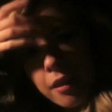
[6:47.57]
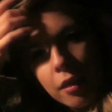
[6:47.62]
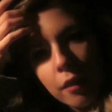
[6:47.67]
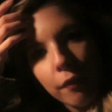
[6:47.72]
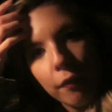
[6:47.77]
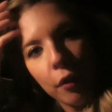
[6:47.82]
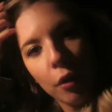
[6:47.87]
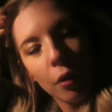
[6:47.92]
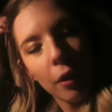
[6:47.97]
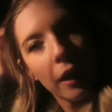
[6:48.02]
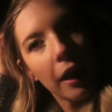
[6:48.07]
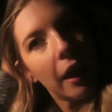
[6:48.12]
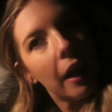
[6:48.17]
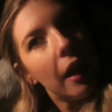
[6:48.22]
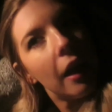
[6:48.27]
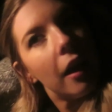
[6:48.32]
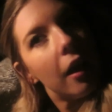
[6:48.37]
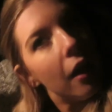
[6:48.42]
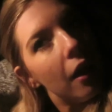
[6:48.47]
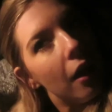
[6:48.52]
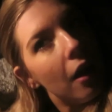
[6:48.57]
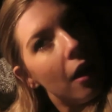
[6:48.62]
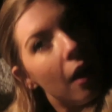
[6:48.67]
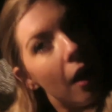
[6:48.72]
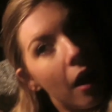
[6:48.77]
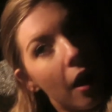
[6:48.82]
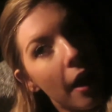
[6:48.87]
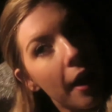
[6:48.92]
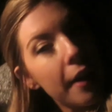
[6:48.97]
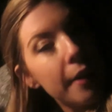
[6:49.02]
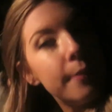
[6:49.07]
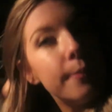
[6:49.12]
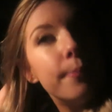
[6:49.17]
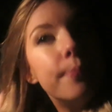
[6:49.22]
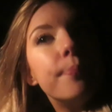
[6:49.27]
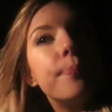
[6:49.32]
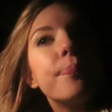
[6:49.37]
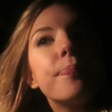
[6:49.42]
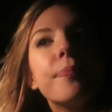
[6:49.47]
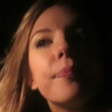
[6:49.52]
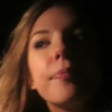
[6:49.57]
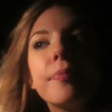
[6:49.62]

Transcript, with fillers: end the vlog here. Um,